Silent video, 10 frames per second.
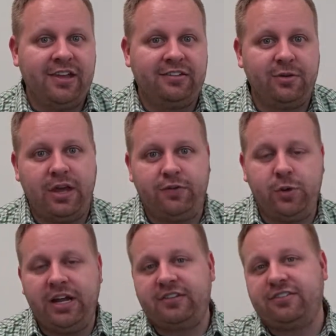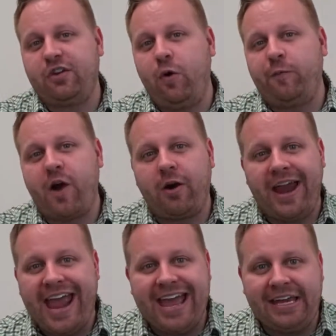So if you get so far
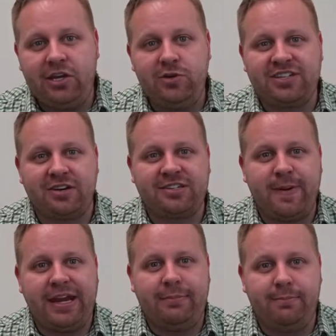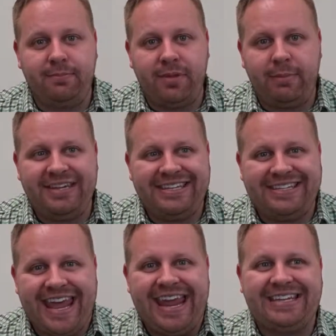ahead and you start spending,
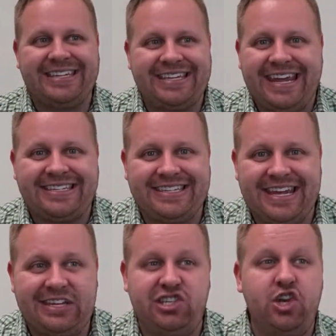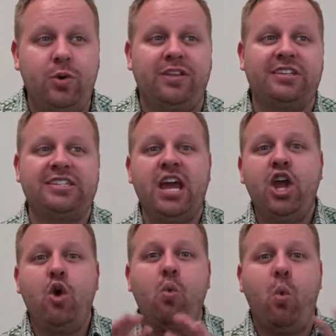days and days and days doing this
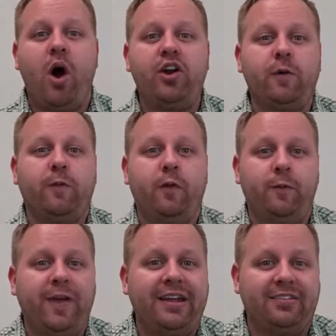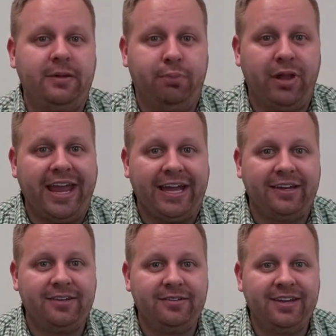wonderful fancy
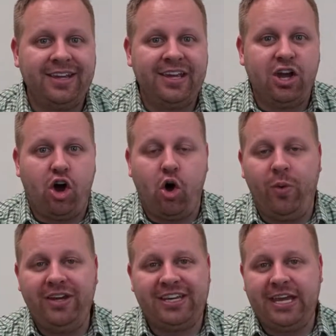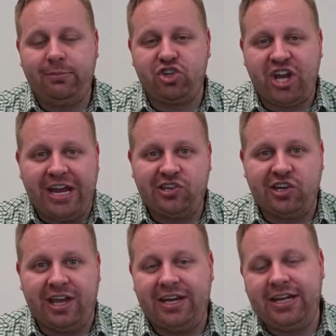plan, only to keep
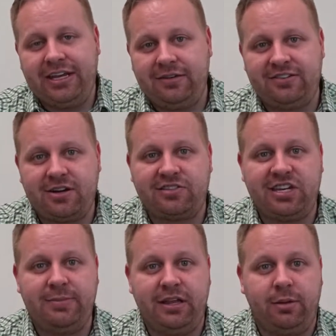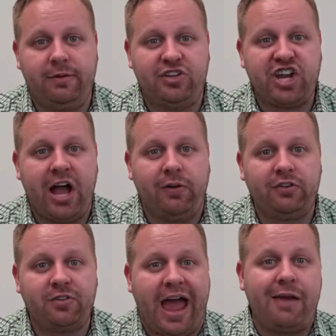changing it, it starts to be a little bit of a
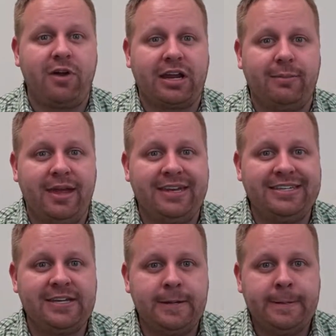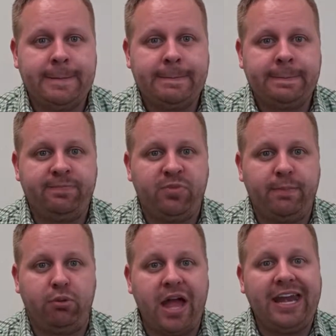challenge. So I recommend
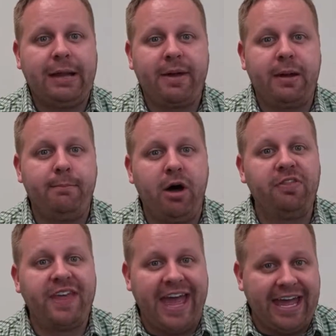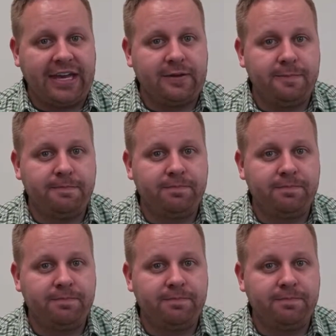planning about a month ahead.